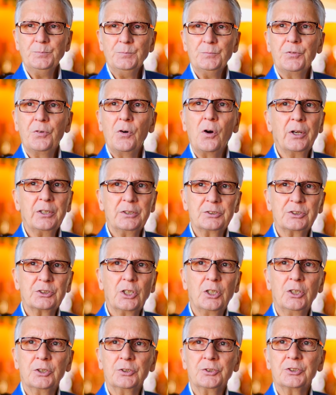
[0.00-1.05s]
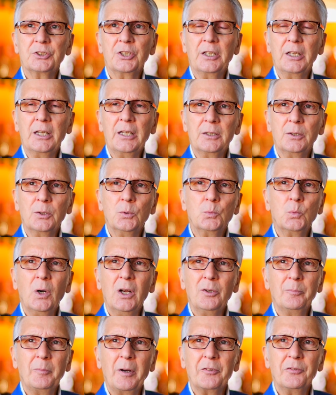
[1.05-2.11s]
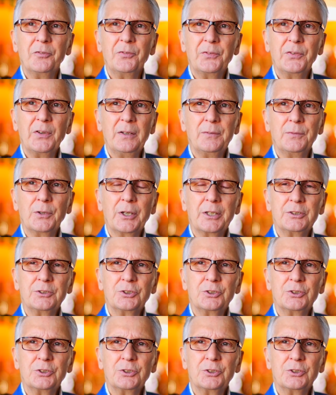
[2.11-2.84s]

For instance, and one of my favorite